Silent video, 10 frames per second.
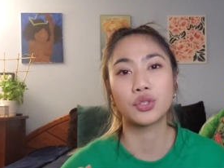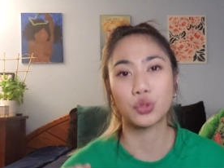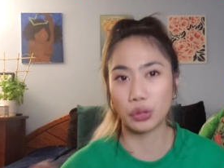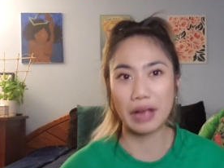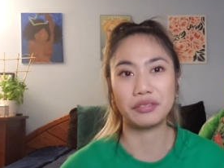
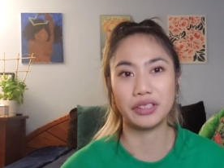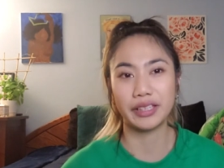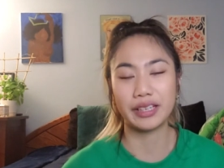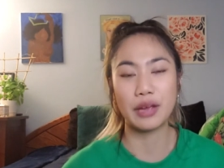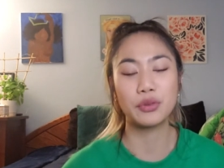
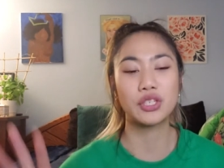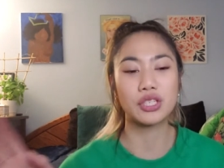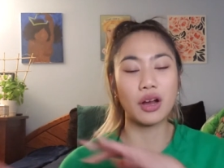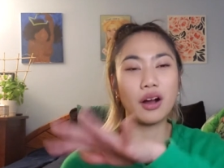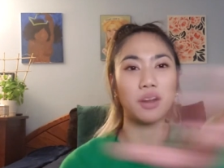traveling. It was just
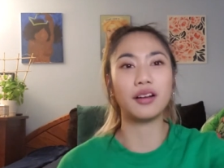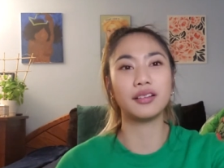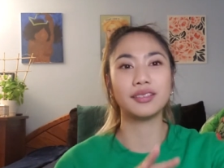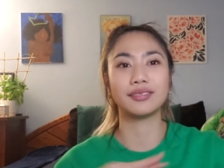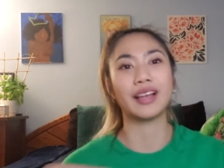
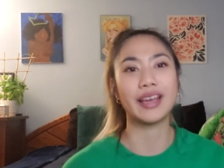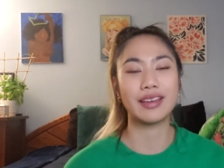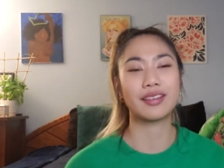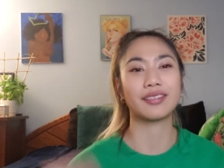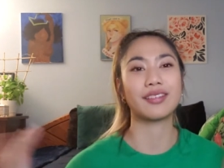all
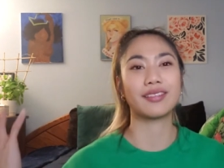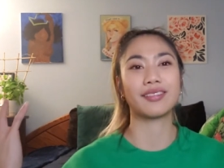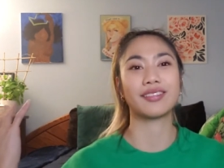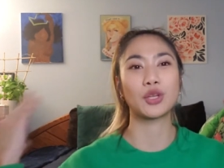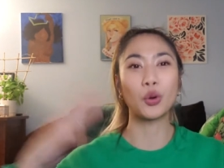like
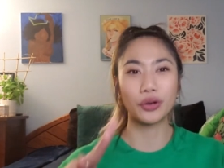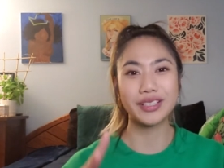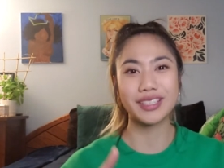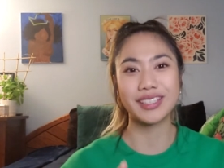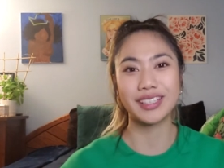
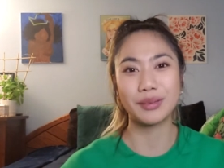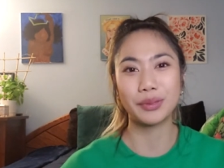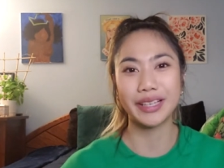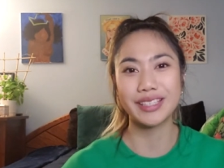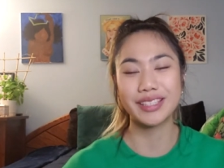touristy
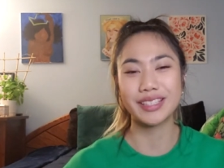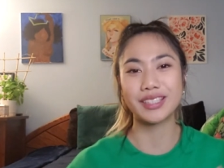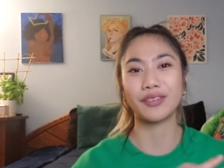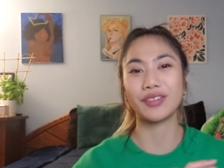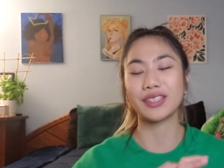places
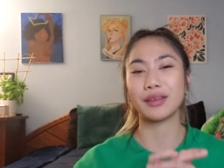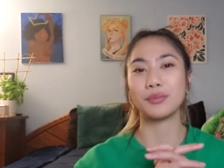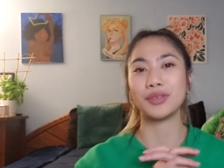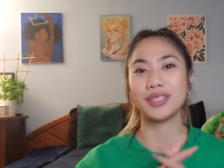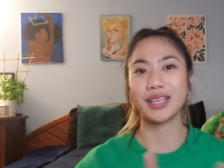to visit,
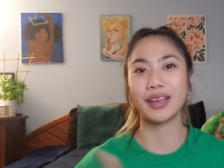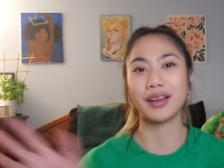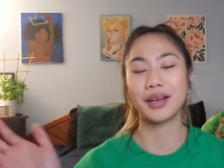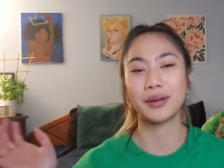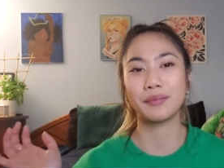
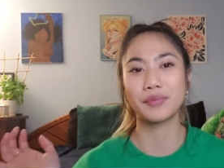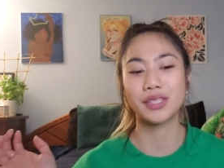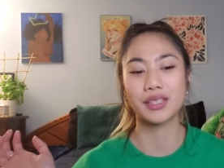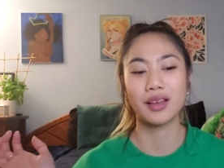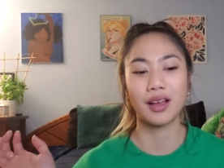museums,
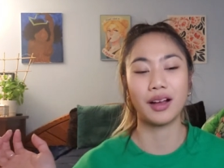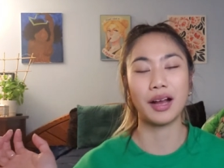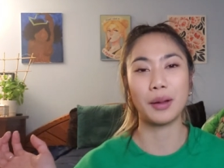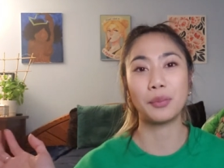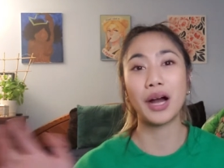
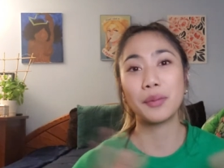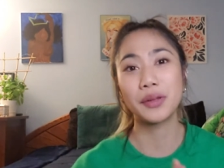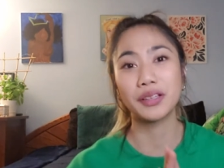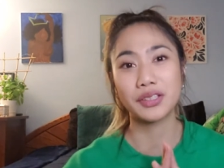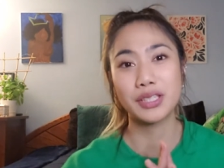um,
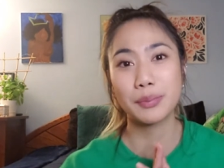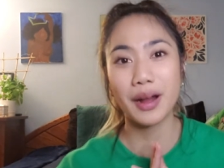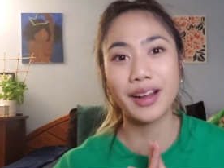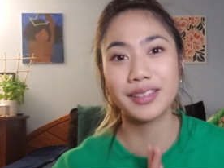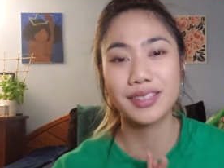popular
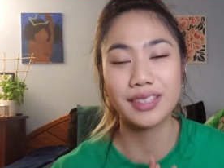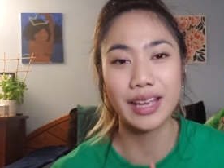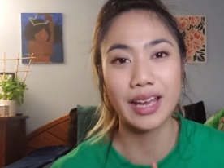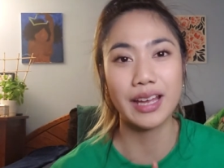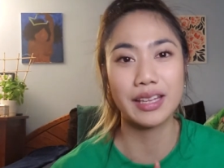spots
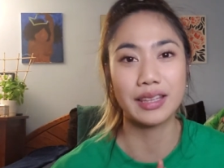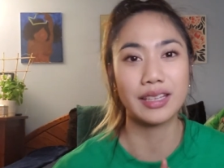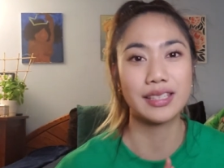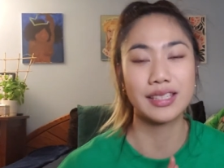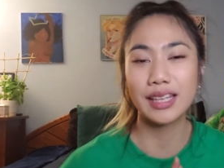in
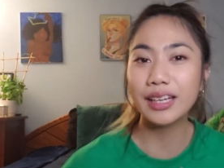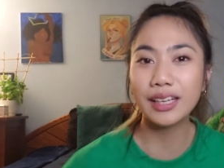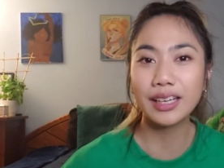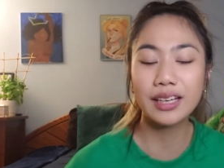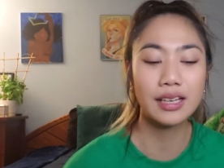the
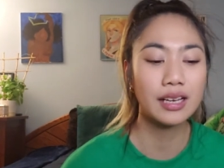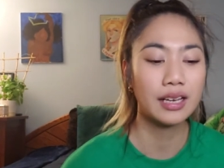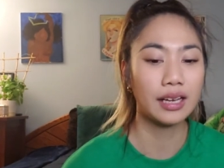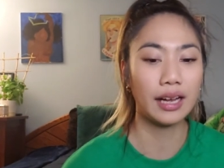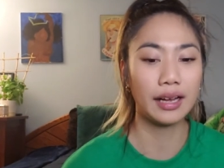city.
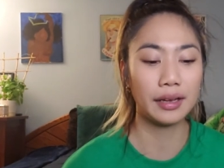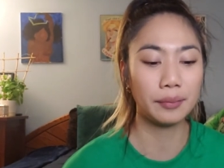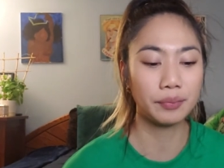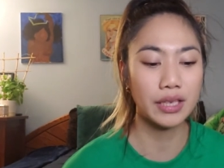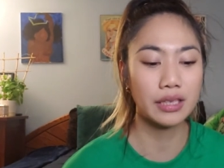
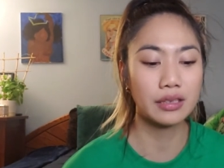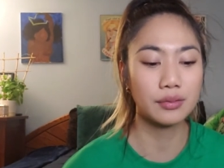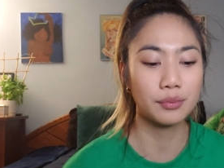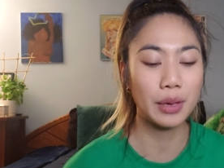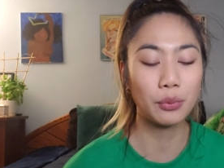Um,
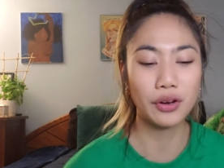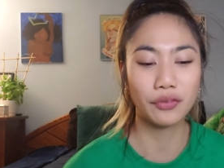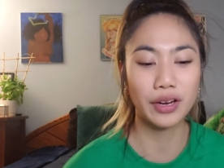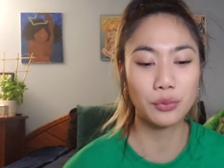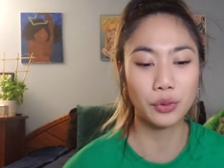and my
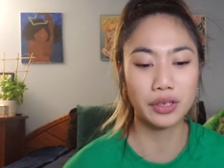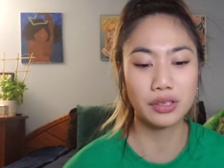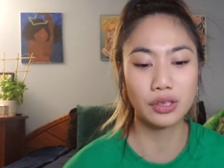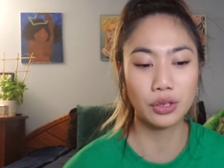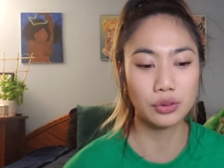boyfriend wanted
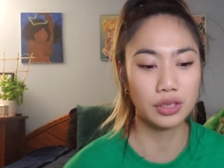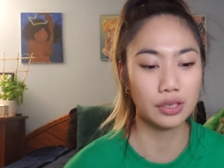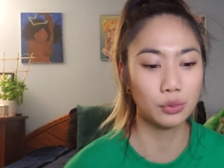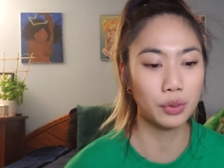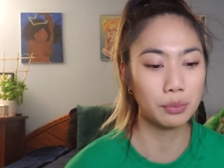to go to
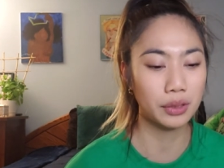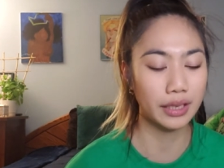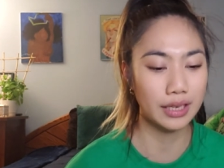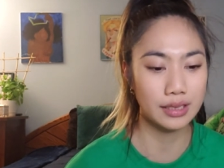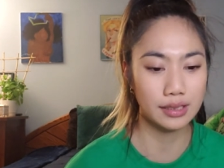this one
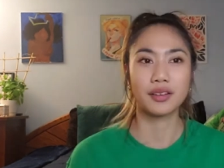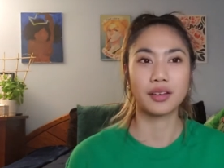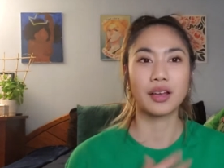place.